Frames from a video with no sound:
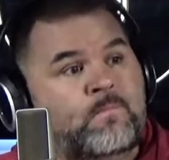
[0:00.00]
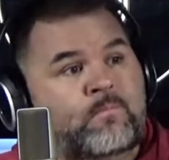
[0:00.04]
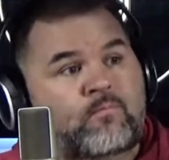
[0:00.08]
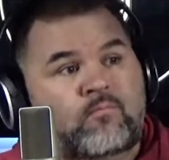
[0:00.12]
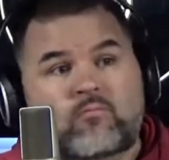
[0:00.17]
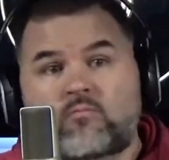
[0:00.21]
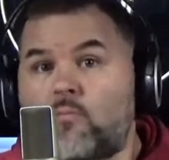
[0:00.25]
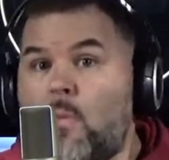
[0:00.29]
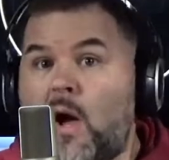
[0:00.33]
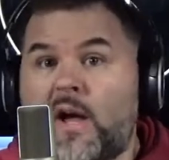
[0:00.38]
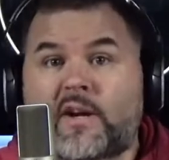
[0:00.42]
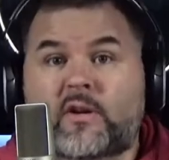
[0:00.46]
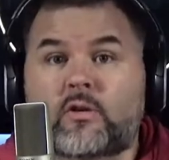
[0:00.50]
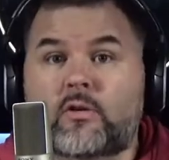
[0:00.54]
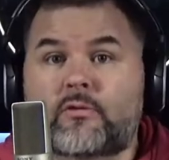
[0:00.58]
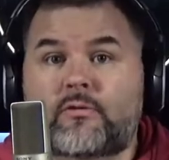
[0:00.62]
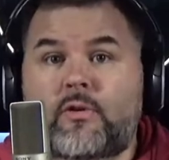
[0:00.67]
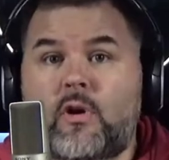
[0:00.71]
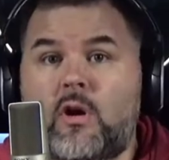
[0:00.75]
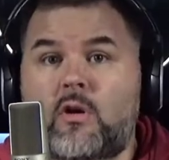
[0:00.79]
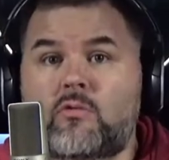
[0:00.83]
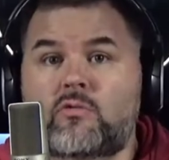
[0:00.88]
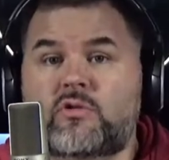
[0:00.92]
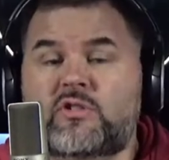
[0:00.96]

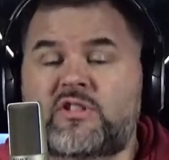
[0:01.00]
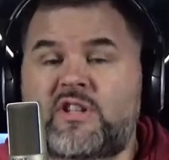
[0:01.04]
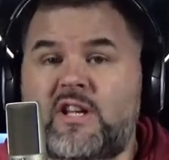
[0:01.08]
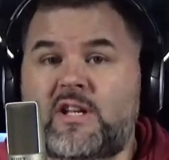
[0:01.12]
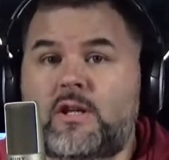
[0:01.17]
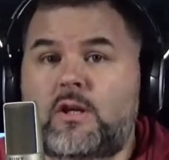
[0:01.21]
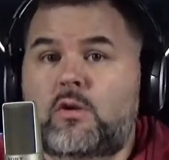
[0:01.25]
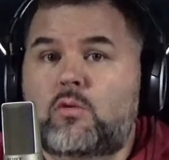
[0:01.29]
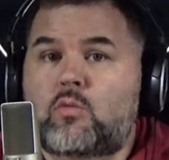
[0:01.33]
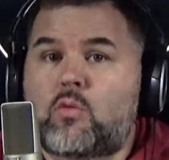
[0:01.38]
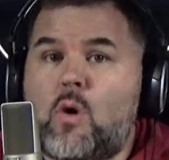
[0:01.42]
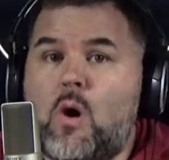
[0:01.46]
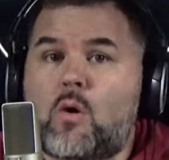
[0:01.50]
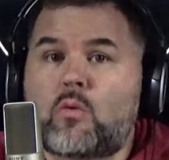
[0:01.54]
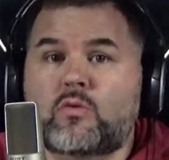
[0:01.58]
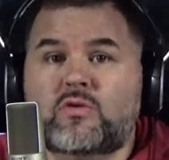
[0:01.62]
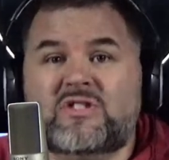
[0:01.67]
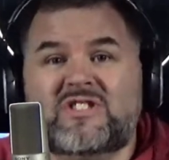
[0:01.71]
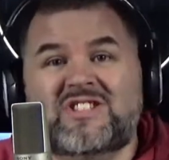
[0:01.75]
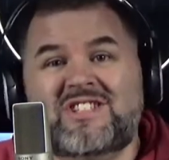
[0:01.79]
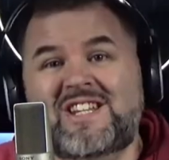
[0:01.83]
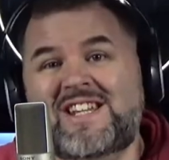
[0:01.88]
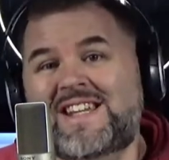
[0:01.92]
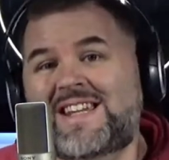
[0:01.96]
Microphones that you won't
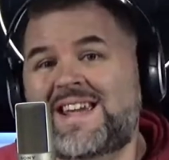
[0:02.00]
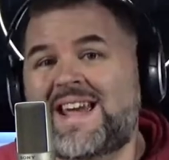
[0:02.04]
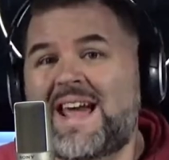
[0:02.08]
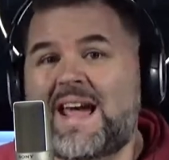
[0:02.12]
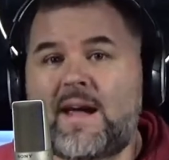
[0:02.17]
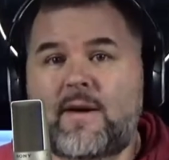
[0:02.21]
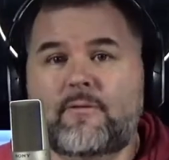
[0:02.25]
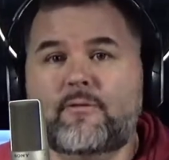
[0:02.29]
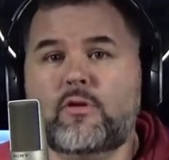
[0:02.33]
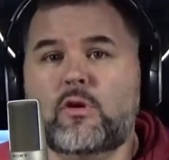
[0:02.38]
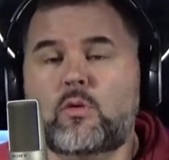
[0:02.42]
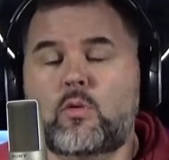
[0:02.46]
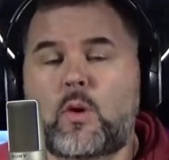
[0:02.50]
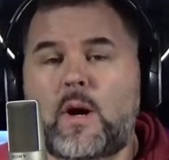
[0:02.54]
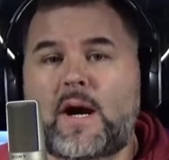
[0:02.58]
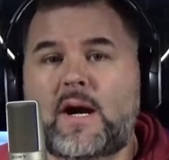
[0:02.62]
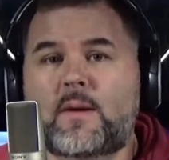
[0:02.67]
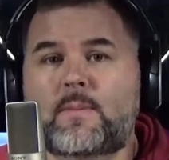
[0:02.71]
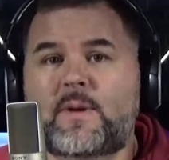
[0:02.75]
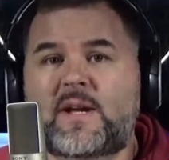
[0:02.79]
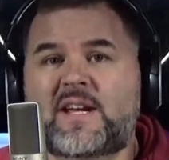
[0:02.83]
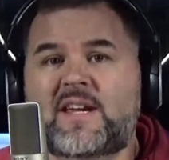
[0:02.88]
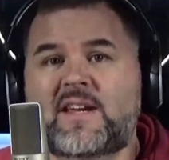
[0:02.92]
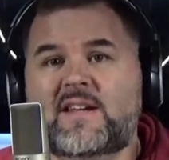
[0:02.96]
see everywhere
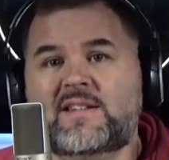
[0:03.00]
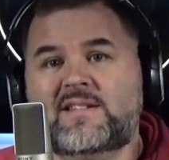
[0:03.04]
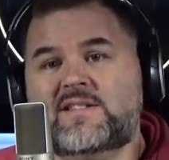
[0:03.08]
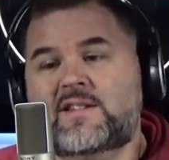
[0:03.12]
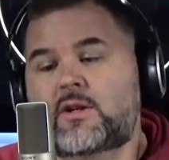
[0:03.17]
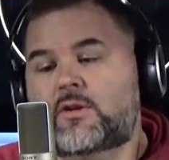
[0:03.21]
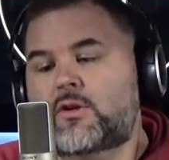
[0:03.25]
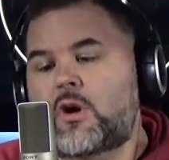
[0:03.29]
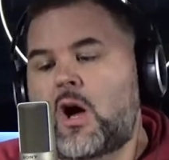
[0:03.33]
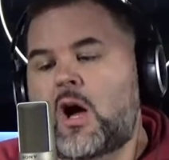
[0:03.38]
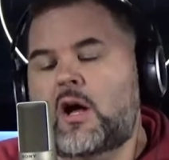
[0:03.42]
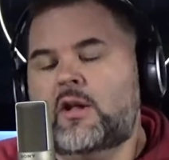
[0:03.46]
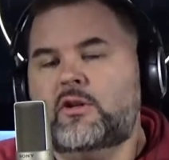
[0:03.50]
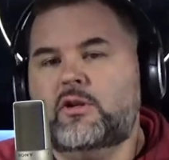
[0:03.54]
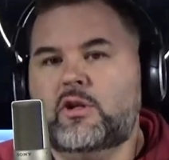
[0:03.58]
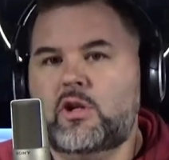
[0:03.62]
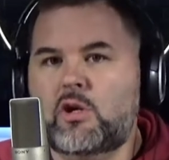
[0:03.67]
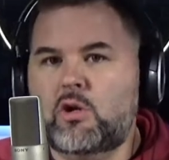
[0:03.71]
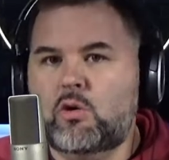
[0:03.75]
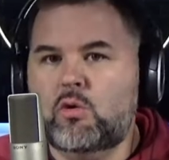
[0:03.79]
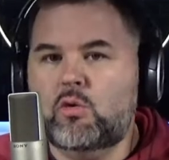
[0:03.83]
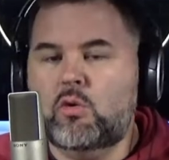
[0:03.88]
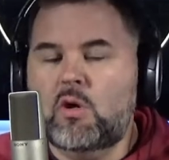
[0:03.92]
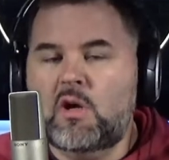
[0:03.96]
because they're not
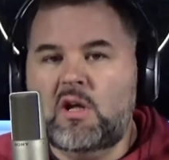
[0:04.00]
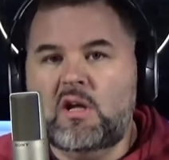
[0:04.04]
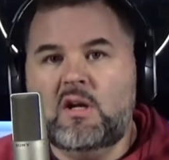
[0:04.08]
new.